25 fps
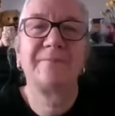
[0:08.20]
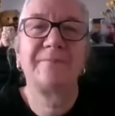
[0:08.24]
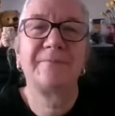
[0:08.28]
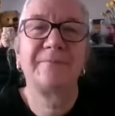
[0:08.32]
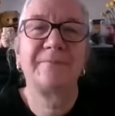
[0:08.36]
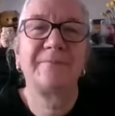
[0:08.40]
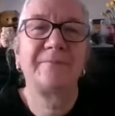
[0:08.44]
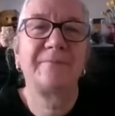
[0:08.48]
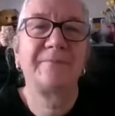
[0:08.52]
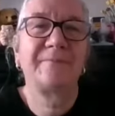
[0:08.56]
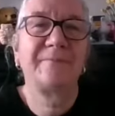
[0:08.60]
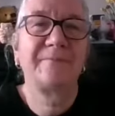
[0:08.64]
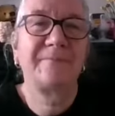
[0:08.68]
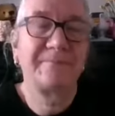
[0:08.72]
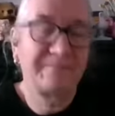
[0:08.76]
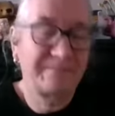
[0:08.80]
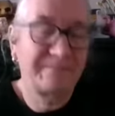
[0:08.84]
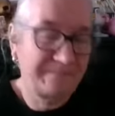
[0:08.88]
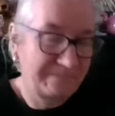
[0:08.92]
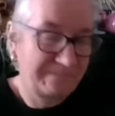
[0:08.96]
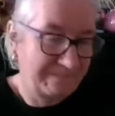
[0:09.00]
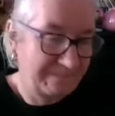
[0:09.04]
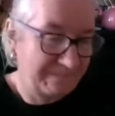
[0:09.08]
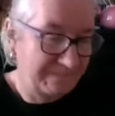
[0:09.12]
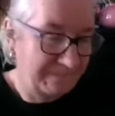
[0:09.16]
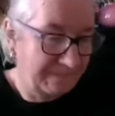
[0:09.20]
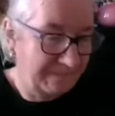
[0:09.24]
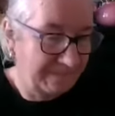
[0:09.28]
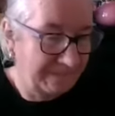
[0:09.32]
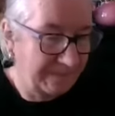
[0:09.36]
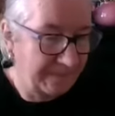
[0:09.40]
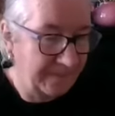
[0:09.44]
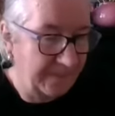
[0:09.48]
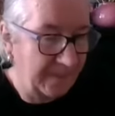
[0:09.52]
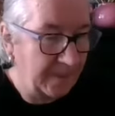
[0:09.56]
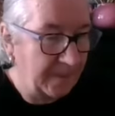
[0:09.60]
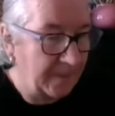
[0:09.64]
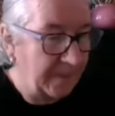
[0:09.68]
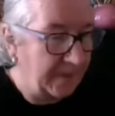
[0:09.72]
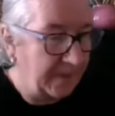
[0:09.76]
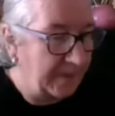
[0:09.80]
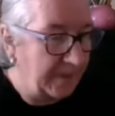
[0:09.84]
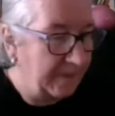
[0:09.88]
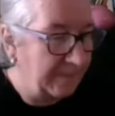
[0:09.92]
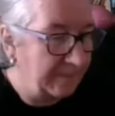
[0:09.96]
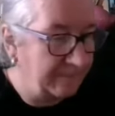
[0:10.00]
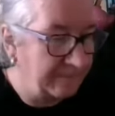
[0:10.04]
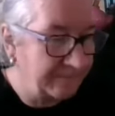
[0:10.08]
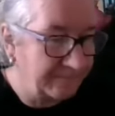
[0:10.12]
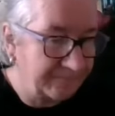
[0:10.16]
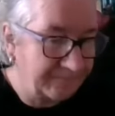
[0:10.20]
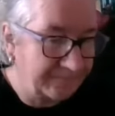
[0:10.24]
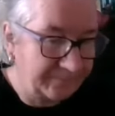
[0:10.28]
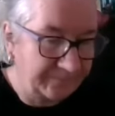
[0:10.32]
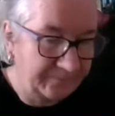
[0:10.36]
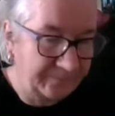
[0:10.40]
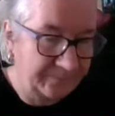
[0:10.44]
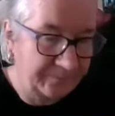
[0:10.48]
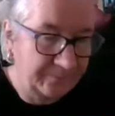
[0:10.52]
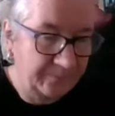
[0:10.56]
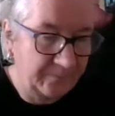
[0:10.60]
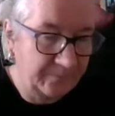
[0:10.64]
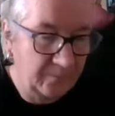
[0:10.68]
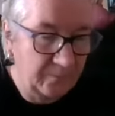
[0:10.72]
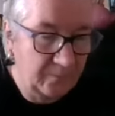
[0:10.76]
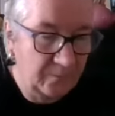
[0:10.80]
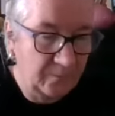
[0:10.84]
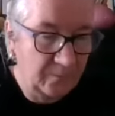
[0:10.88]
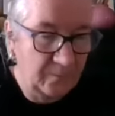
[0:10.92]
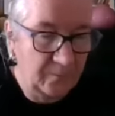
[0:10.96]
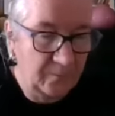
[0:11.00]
and today we're going to do something which the